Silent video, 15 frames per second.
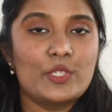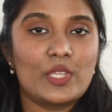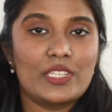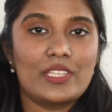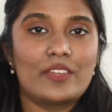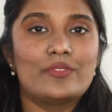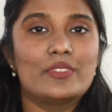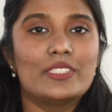you can
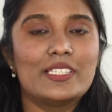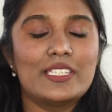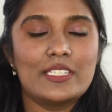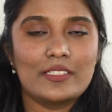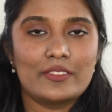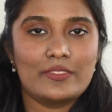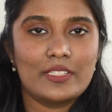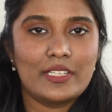definitely
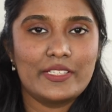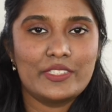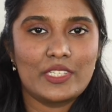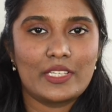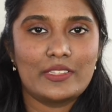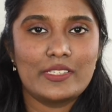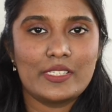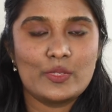definitely
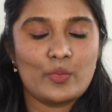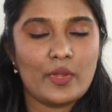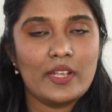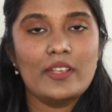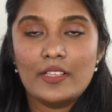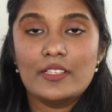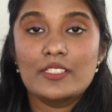check this one.